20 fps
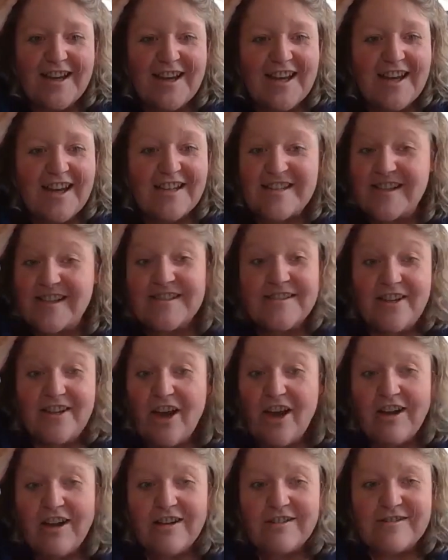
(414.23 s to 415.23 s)
it doesn't
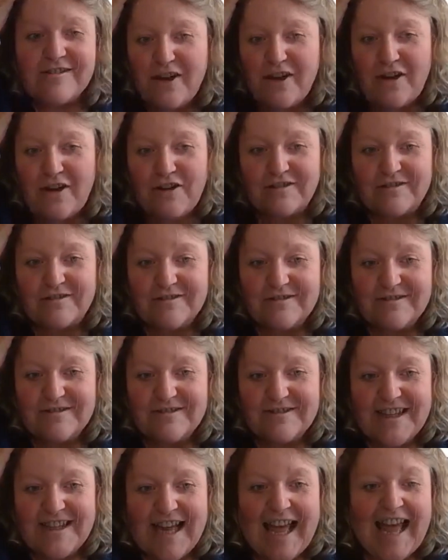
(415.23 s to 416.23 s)
last long.
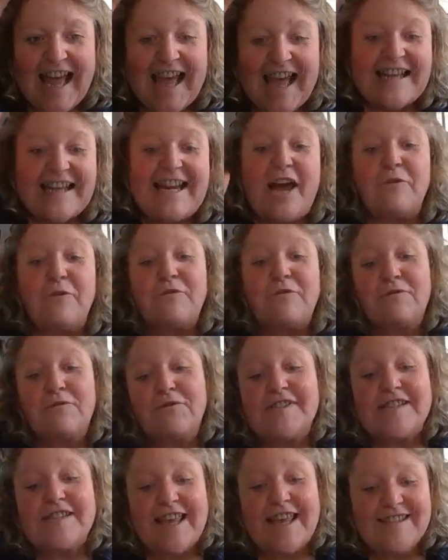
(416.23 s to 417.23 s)
Now,
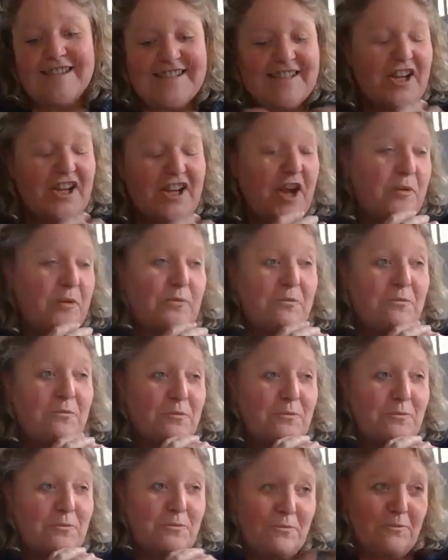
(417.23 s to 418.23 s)
for Saskia and I,
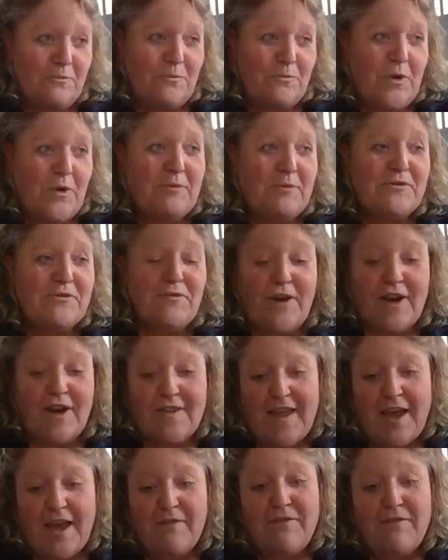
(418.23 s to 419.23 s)
we would find
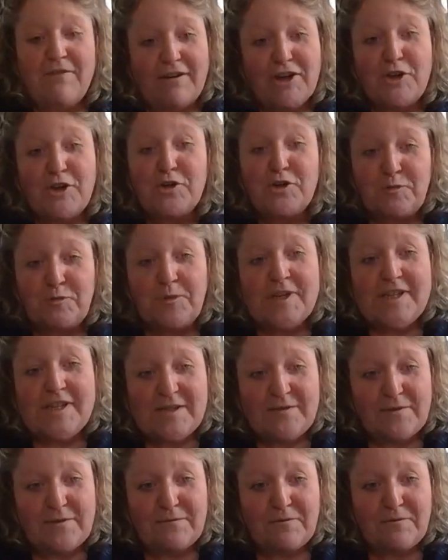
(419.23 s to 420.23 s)
that a very good piece
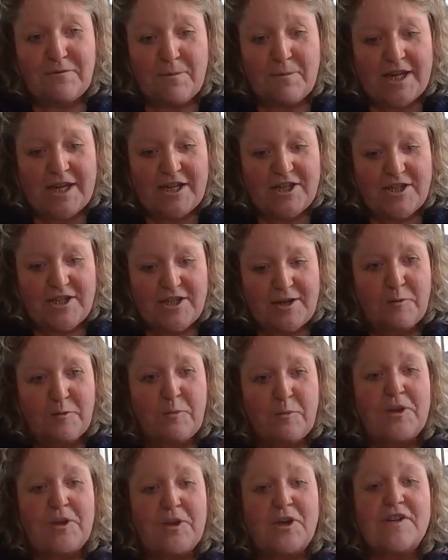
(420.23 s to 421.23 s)
of information
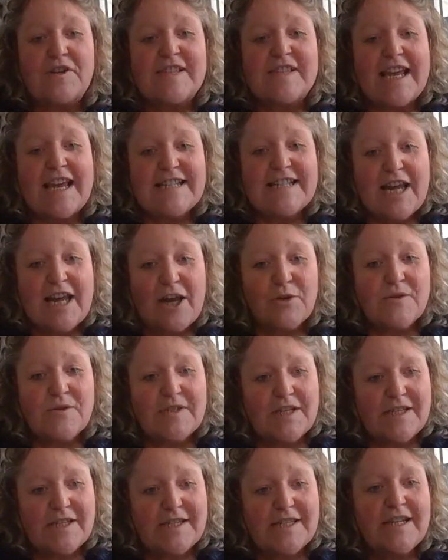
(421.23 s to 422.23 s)
because that tells
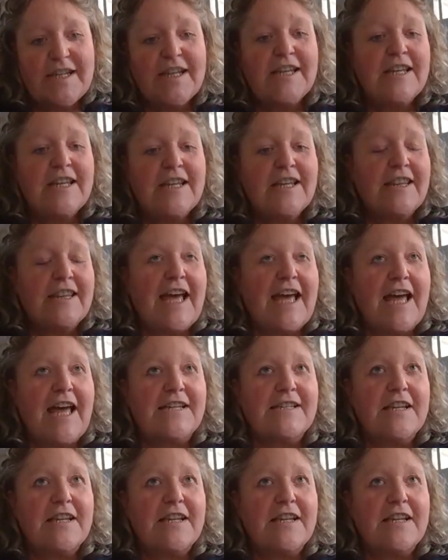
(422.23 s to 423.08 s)
us that